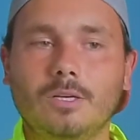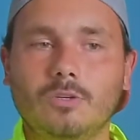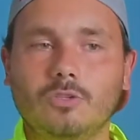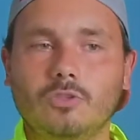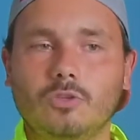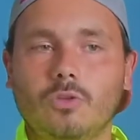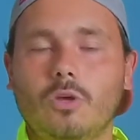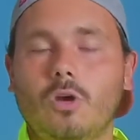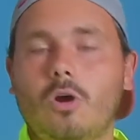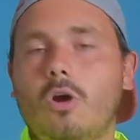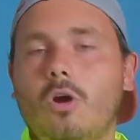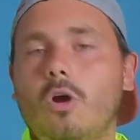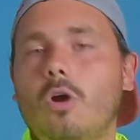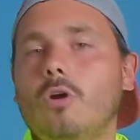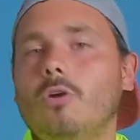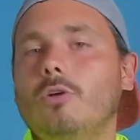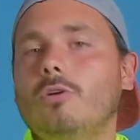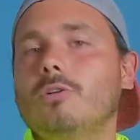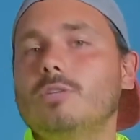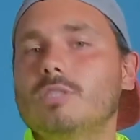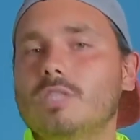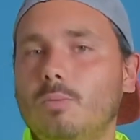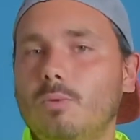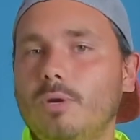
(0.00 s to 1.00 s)
So the
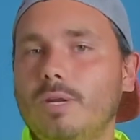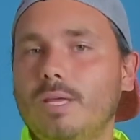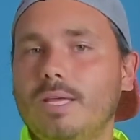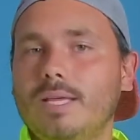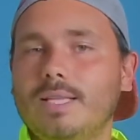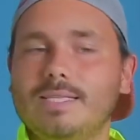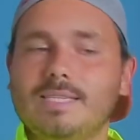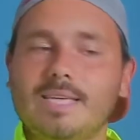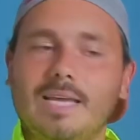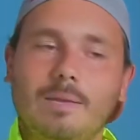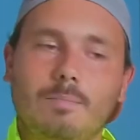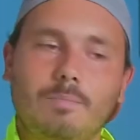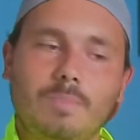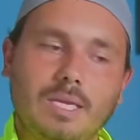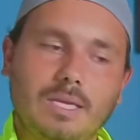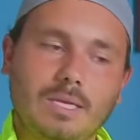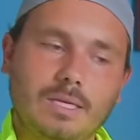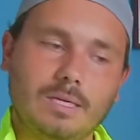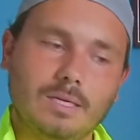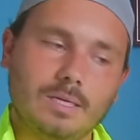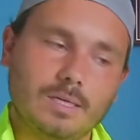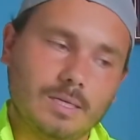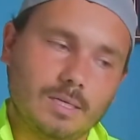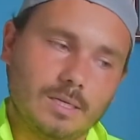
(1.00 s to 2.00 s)
harder someone hits at
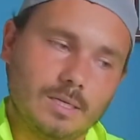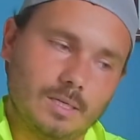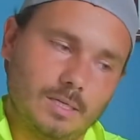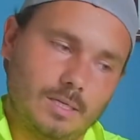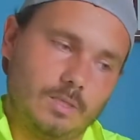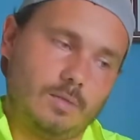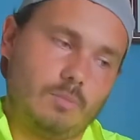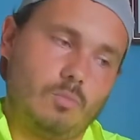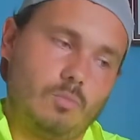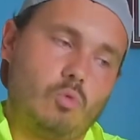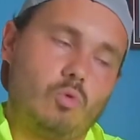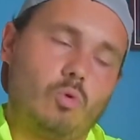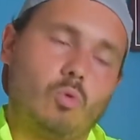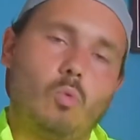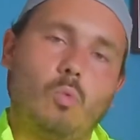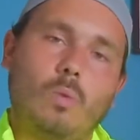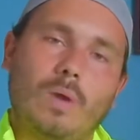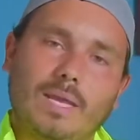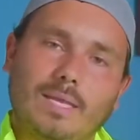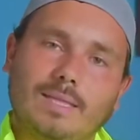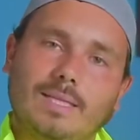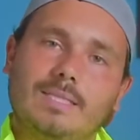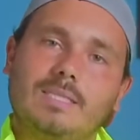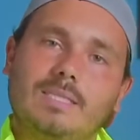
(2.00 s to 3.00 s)
me, the more
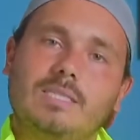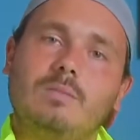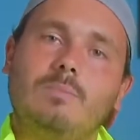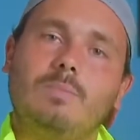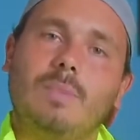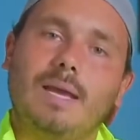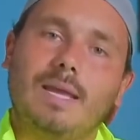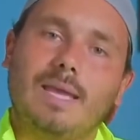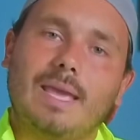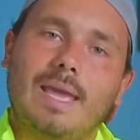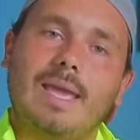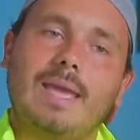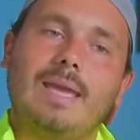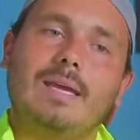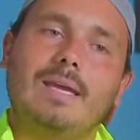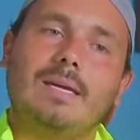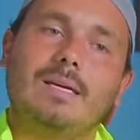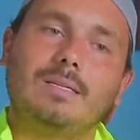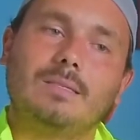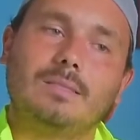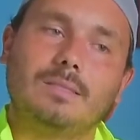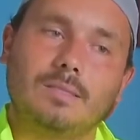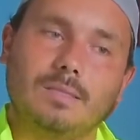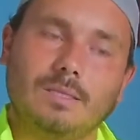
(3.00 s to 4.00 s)
weight that's in my
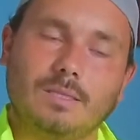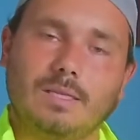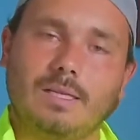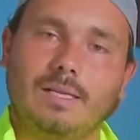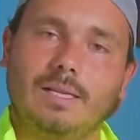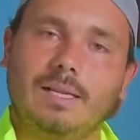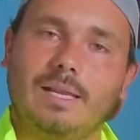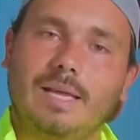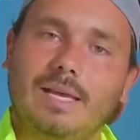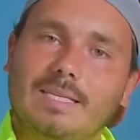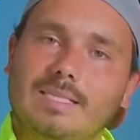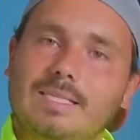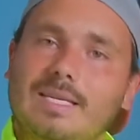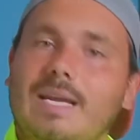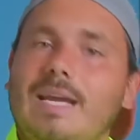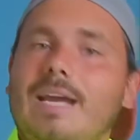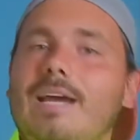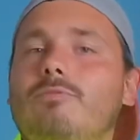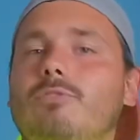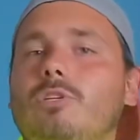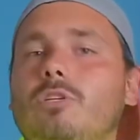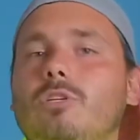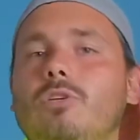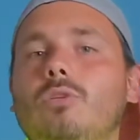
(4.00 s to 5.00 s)
hand, the less I
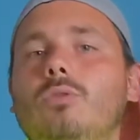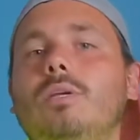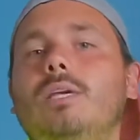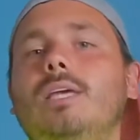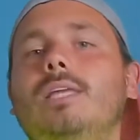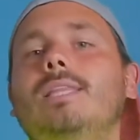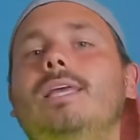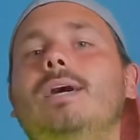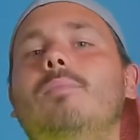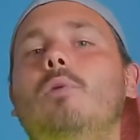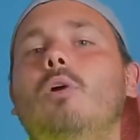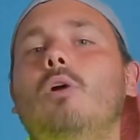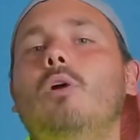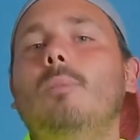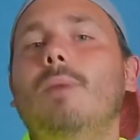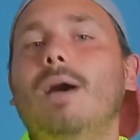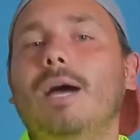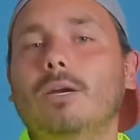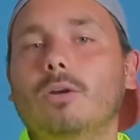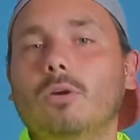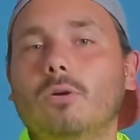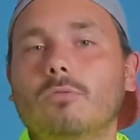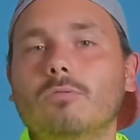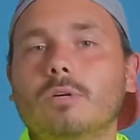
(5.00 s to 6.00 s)
have to do to get that ball
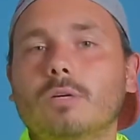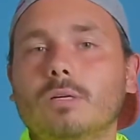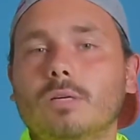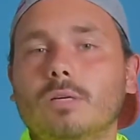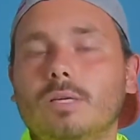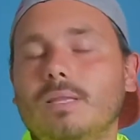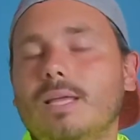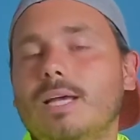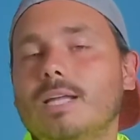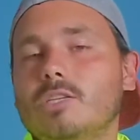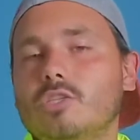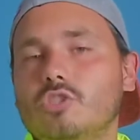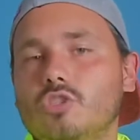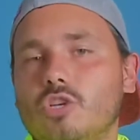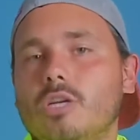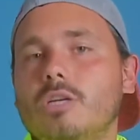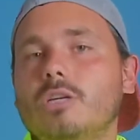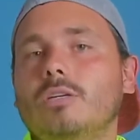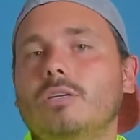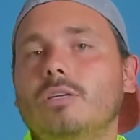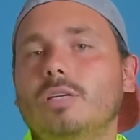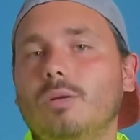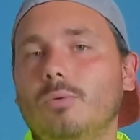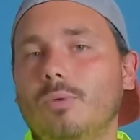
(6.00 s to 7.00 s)
back over. And that's
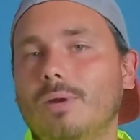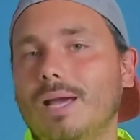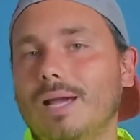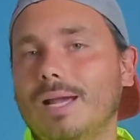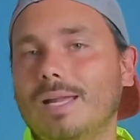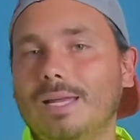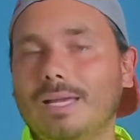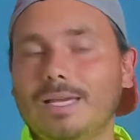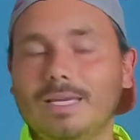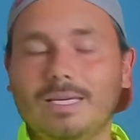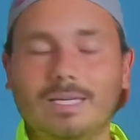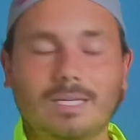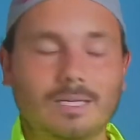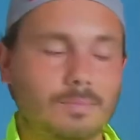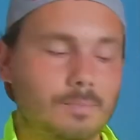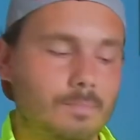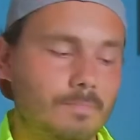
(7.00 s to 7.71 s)
generally what I like.